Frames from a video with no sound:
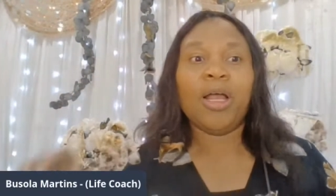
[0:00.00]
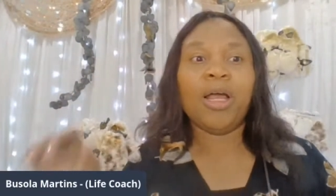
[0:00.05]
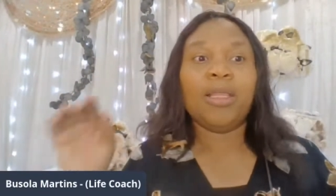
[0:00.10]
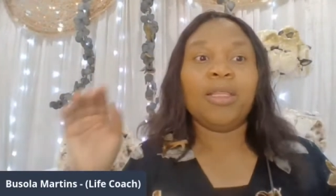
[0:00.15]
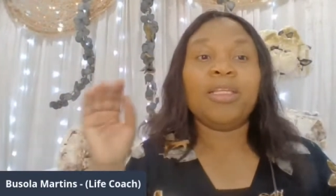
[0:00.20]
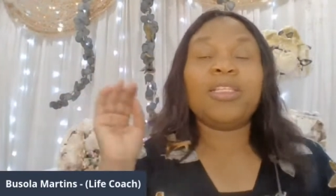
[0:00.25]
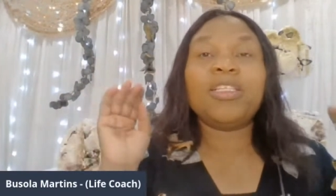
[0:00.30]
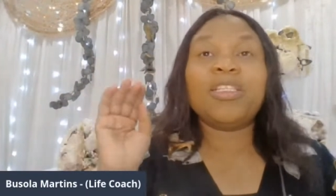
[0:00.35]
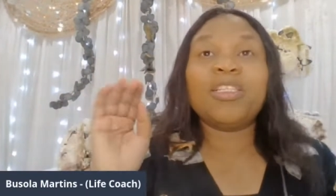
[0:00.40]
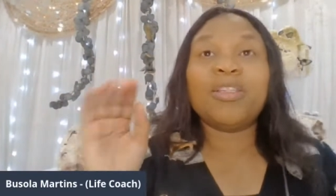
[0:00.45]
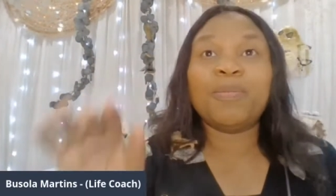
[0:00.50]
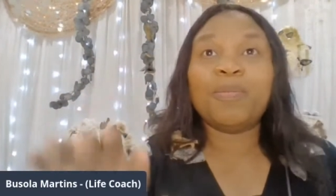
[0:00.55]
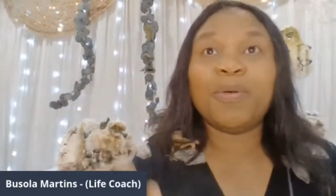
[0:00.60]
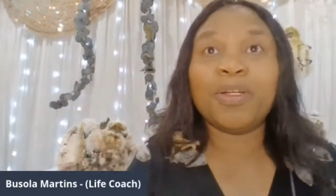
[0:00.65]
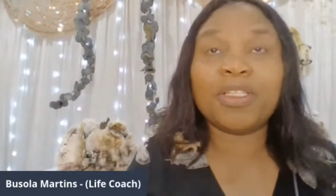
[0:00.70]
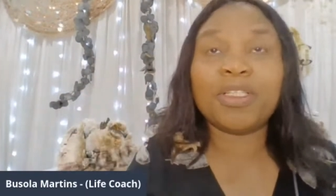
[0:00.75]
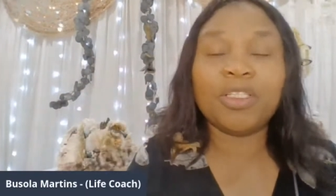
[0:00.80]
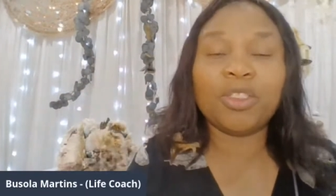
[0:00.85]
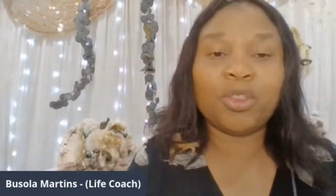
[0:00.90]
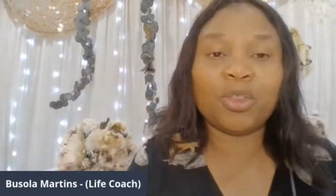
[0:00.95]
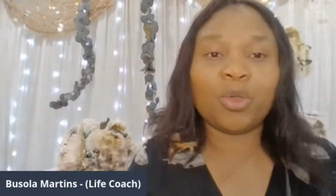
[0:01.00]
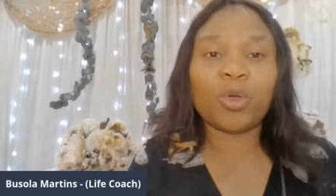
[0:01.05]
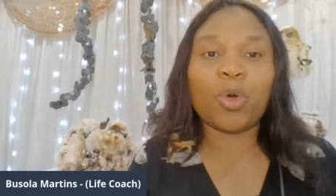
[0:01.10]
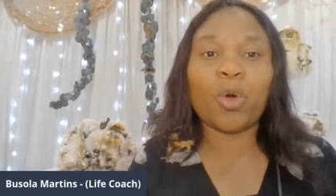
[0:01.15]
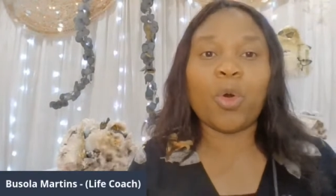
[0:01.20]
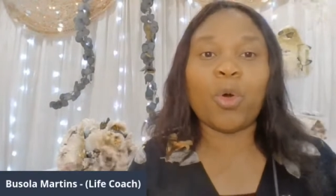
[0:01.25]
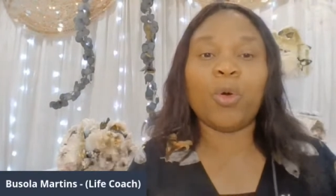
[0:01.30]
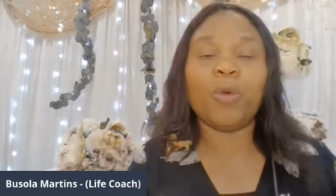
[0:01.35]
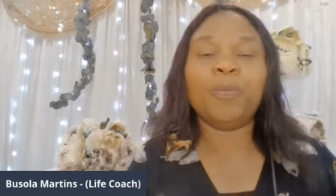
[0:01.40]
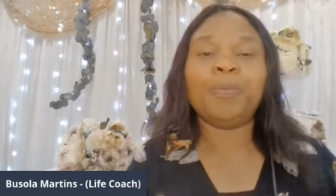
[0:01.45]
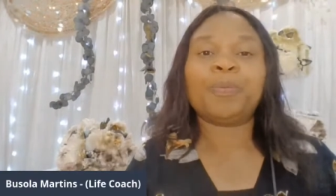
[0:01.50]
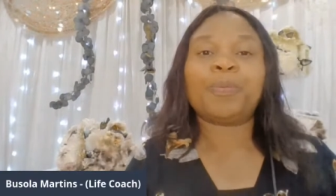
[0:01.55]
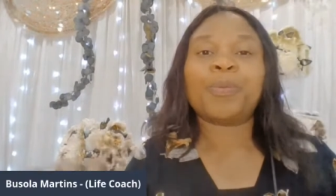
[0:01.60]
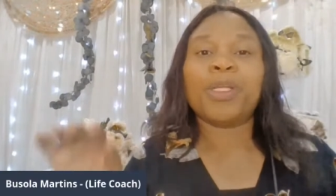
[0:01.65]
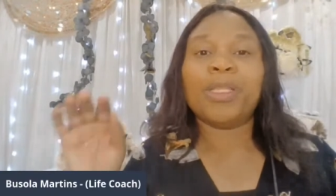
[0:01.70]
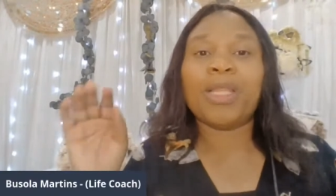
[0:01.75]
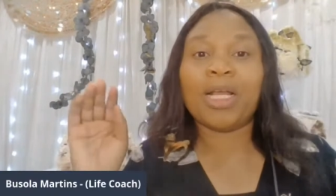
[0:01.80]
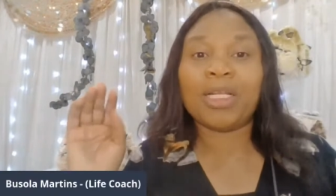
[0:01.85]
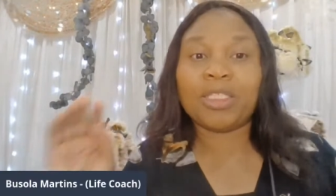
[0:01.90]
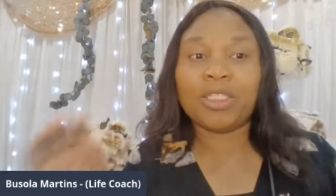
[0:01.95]
This is the person to call.
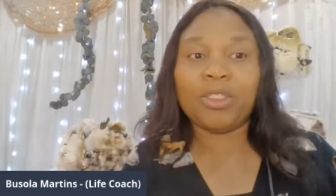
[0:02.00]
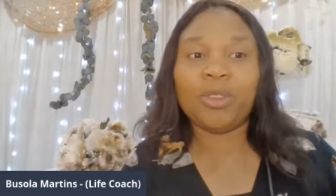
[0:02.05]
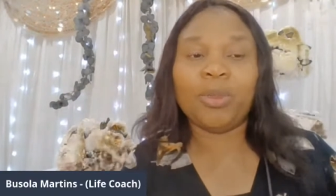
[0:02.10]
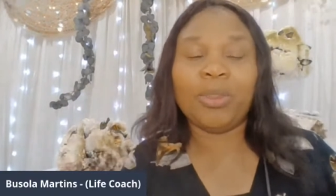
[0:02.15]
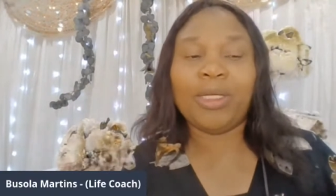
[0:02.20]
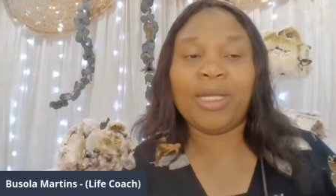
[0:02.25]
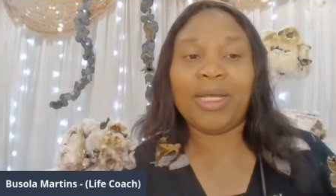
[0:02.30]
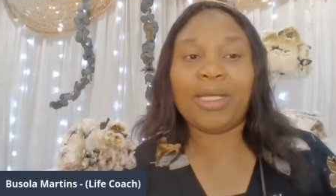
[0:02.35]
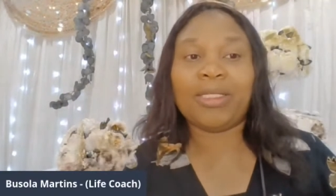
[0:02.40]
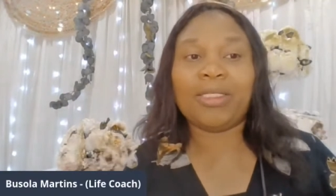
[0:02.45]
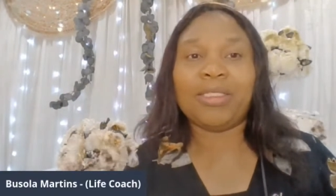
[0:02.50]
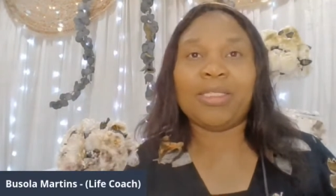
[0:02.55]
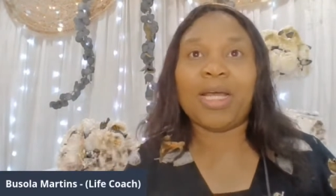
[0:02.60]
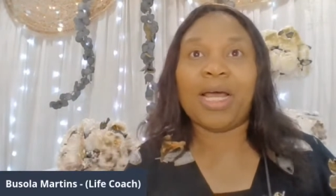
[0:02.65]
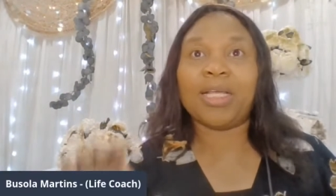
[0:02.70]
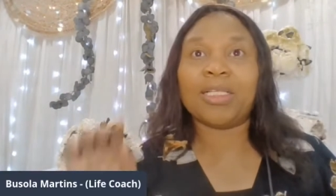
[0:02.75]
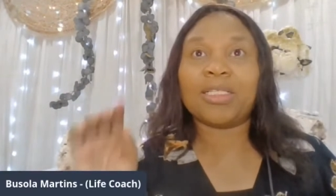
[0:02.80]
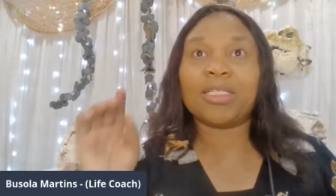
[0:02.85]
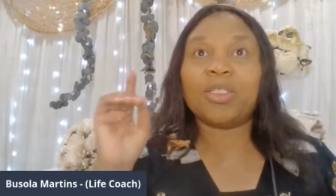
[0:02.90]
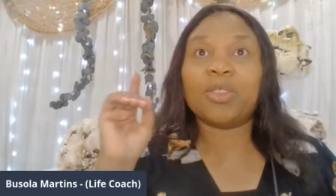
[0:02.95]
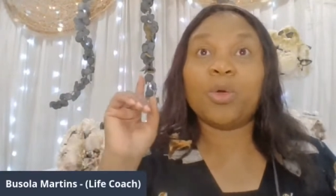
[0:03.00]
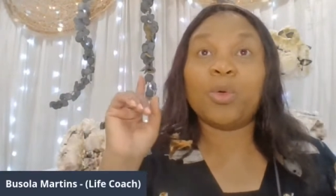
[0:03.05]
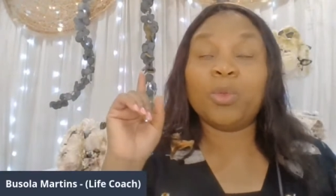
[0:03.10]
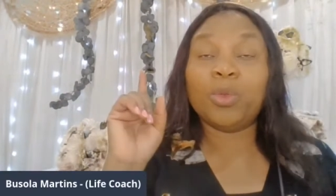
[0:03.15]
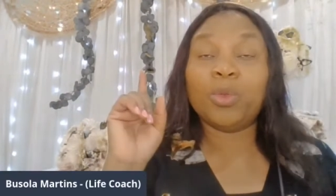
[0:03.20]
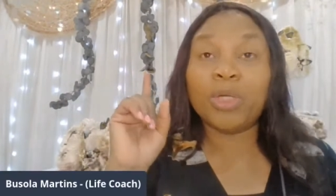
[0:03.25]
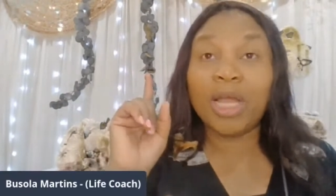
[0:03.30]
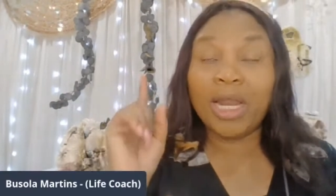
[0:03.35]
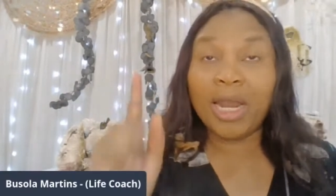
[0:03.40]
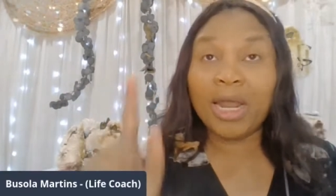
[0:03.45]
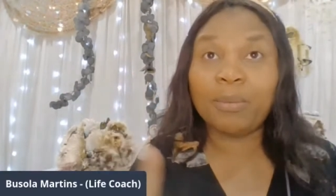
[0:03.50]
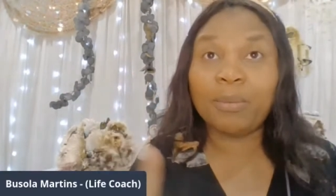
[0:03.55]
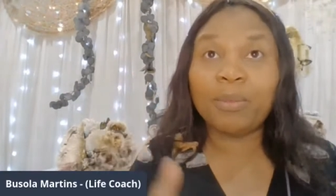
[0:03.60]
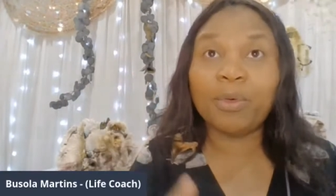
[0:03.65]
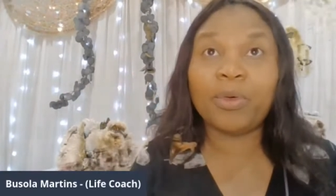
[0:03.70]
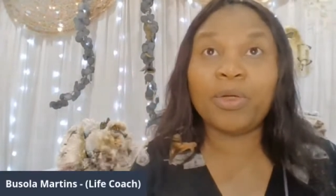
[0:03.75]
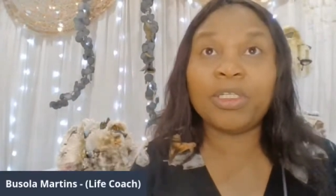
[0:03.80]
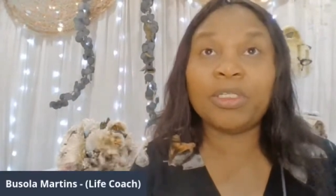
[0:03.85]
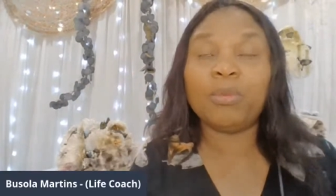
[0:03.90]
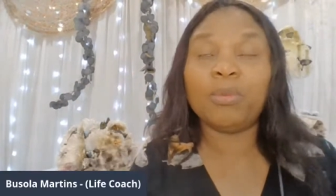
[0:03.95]
That's your next task. So we'll
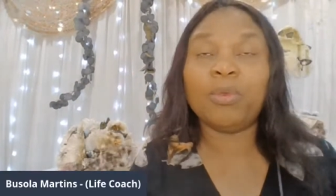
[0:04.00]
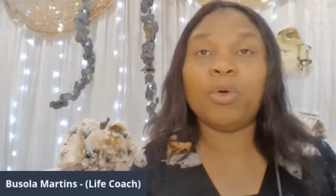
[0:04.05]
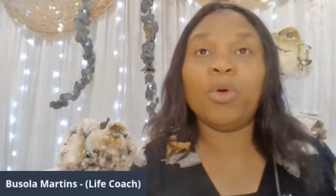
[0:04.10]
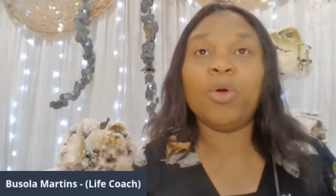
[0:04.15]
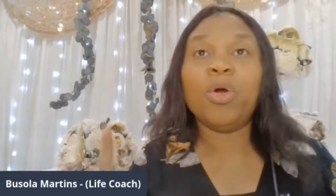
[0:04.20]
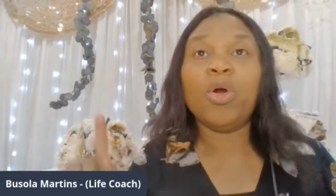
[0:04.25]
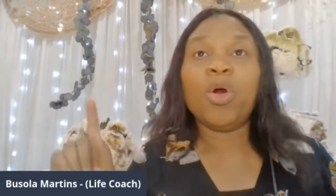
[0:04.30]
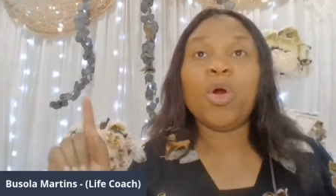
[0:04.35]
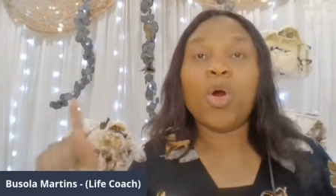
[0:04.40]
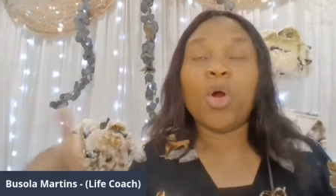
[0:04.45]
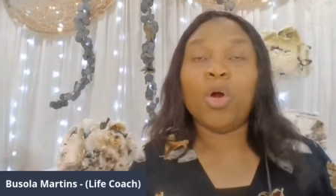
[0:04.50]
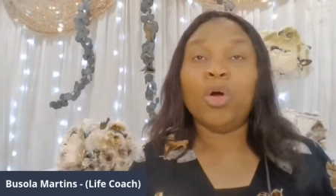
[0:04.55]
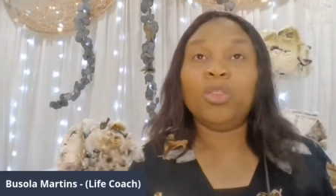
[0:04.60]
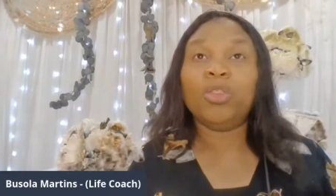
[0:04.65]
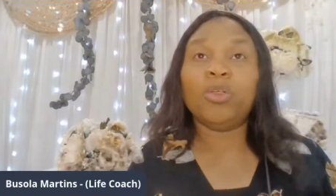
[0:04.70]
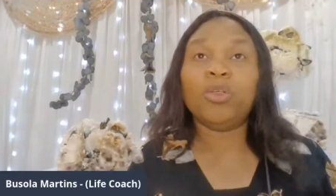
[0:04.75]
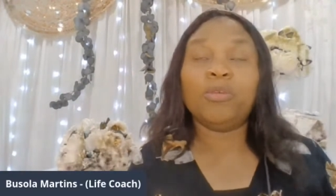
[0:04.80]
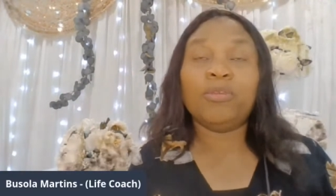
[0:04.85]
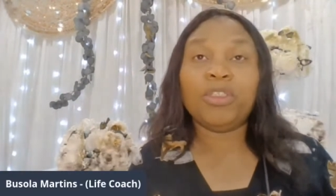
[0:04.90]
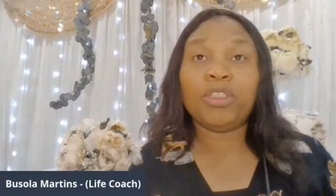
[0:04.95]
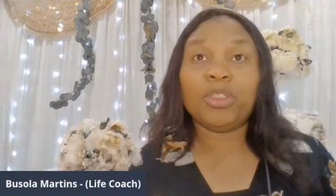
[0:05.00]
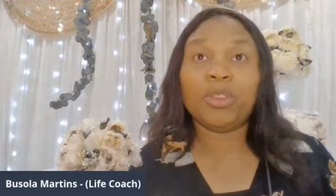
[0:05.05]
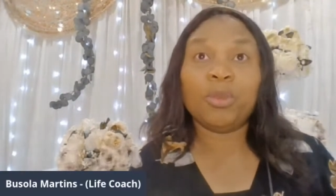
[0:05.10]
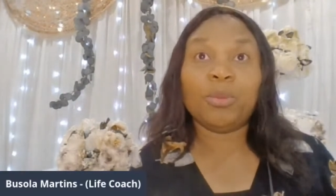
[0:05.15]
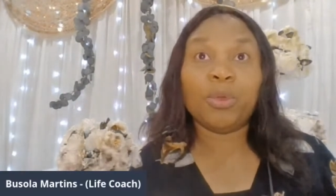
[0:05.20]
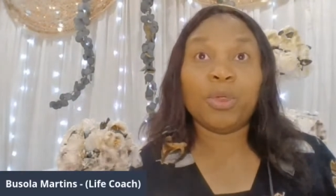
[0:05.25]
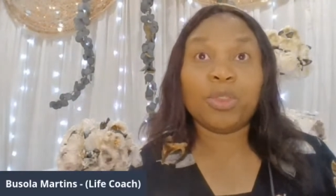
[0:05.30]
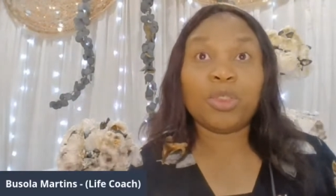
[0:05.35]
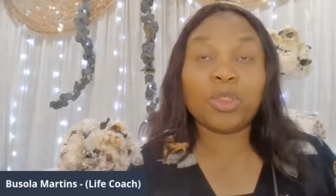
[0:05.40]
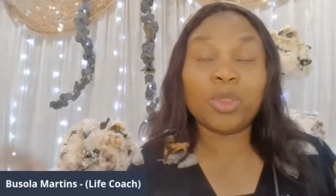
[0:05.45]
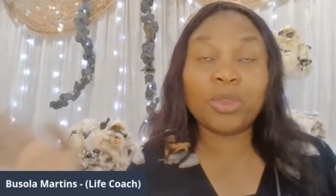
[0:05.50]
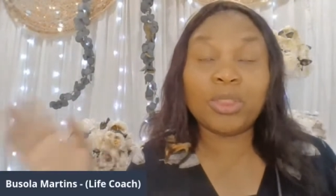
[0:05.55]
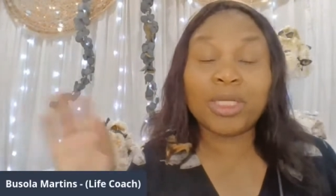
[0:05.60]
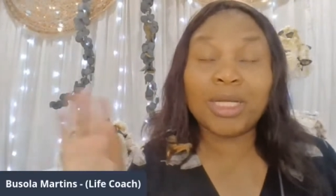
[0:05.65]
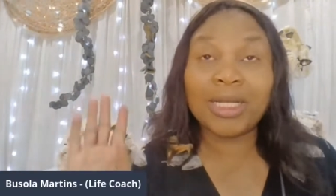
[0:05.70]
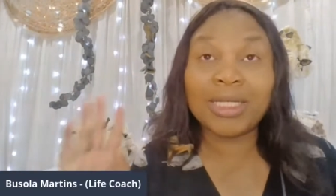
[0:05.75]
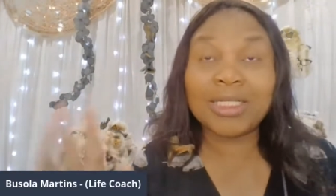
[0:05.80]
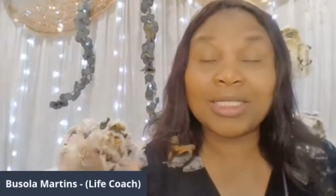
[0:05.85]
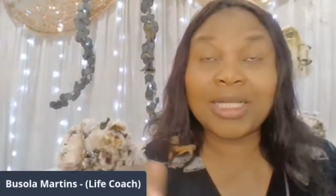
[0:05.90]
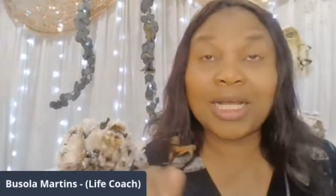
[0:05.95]
elaborate more on your vision board. So you
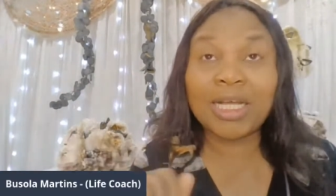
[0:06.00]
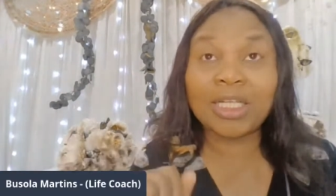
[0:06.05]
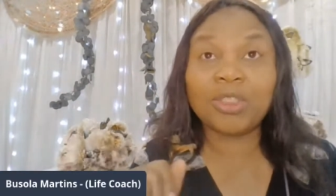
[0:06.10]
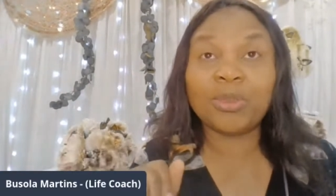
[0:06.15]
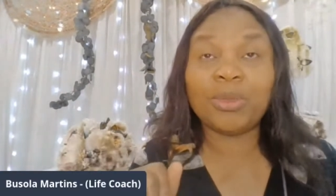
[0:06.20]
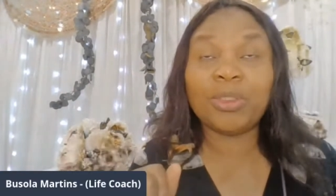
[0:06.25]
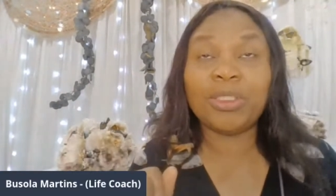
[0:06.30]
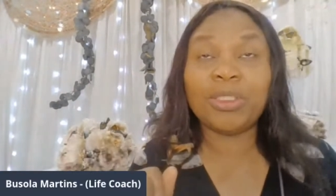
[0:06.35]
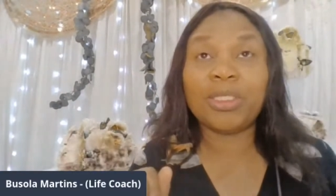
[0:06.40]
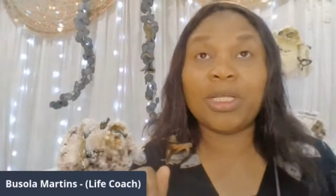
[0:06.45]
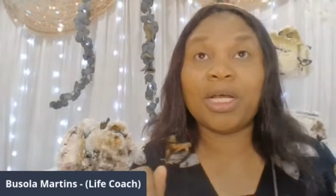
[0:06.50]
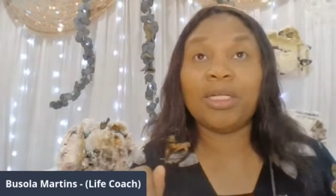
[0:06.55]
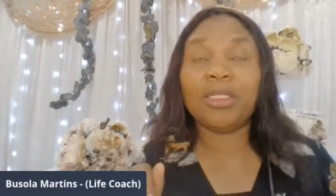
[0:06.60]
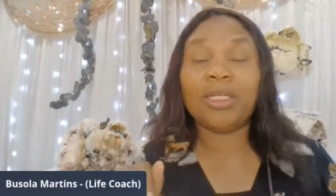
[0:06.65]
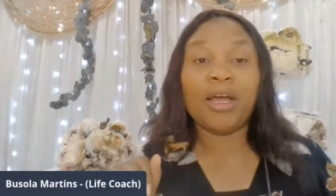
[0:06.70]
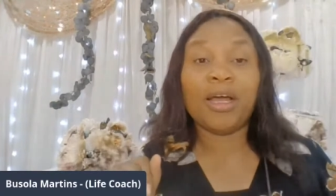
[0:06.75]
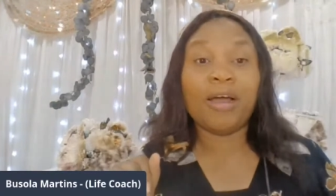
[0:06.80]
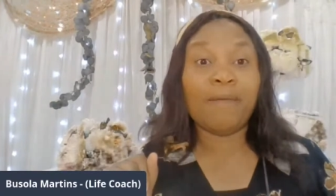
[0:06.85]
can start doing that